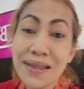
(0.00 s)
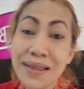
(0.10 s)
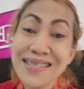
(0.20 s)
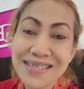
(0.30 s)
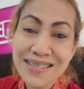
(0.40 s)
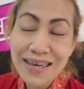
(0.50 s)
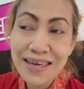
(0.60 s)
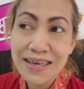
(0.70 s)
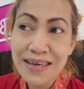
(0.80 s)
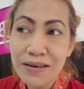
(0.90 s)
let's
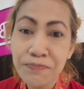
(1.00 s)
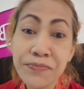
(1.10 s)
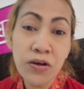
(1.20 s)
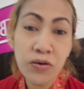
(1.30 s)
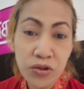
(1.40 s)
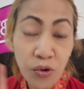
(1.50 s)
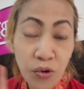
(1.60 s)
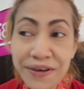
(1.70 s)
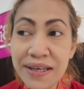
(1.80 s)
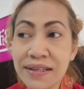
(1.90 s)
say, no
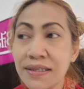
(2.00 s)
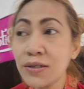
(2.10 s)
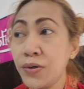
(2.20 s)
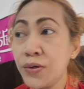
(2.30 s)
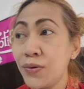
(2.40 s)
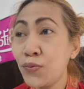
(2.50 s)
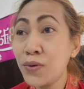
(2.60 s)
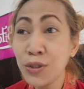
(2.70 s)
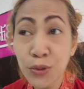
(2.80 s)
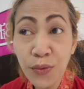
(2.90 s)
offense or
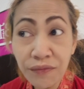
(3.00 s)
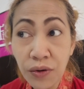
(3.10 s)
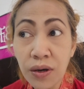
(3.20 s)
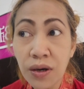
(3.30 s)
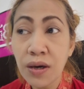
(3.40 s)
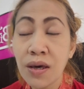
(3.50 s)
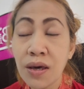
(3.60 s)
whatsoever,